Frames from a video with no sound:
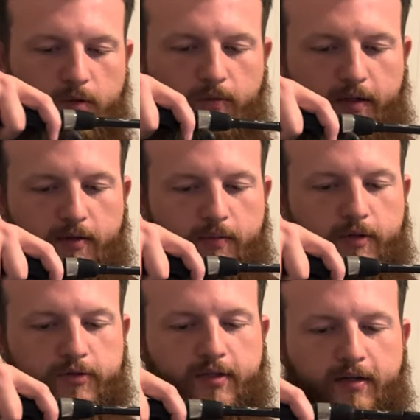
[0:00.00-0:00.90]
We
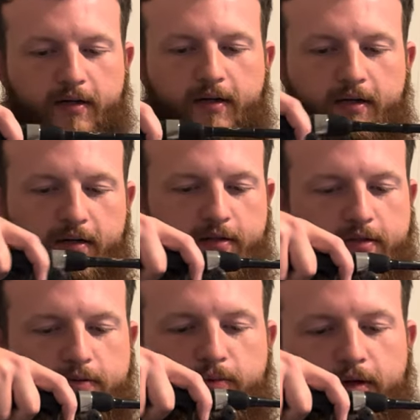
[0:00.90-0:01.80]
almost there,
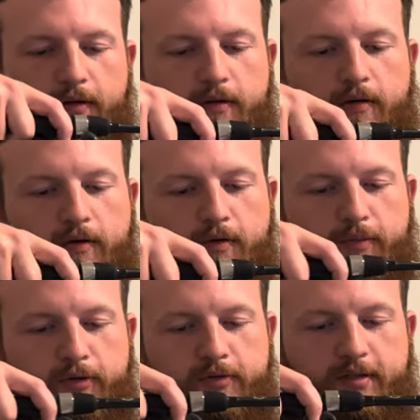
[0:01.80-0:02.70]
guys. We are
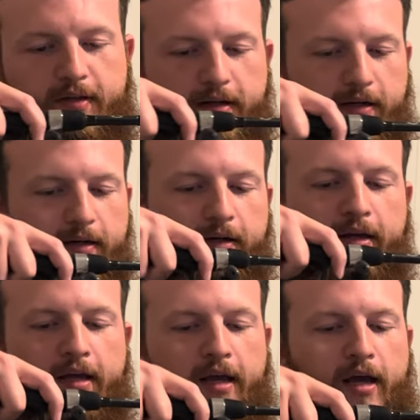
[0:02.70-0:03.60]
almost there.
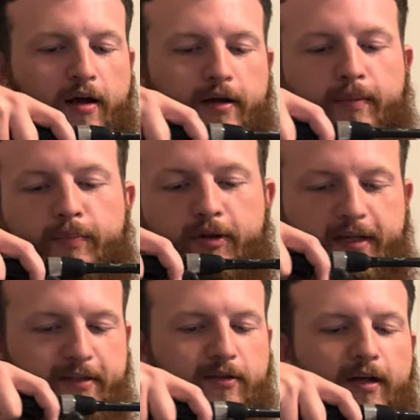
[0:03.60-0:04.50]
And
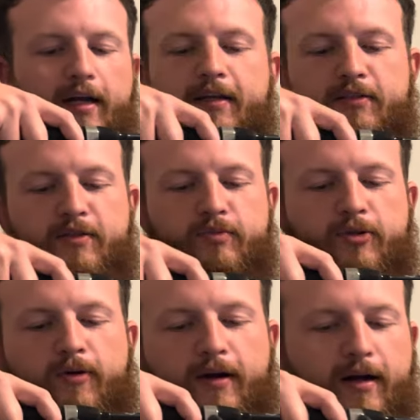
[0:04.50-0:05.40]
please like and
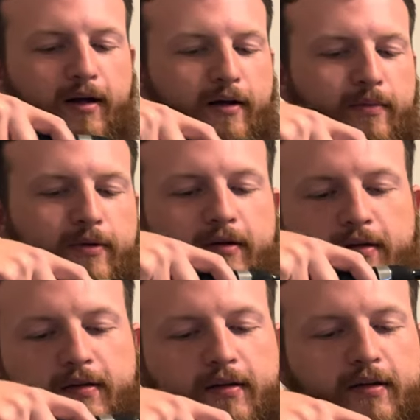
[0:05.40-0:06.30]
subscribe
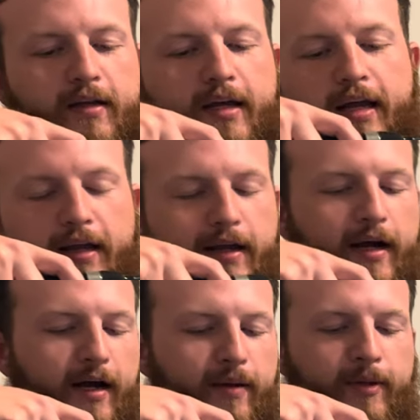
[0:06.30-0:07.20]
and
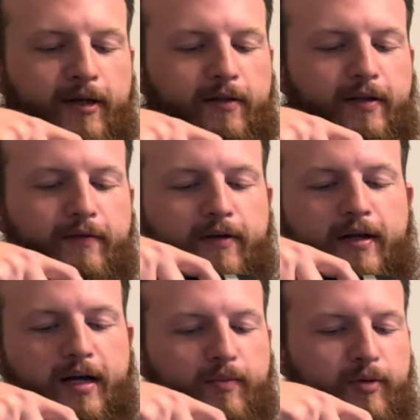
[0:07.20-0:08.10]
comment. Leave a
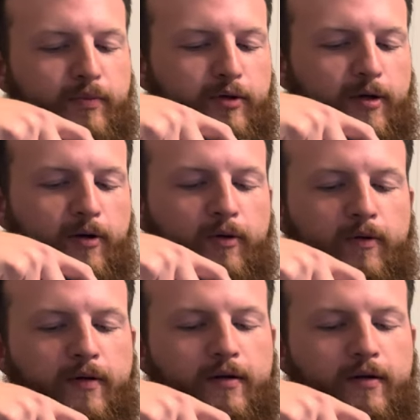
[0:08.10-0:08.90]
comment below.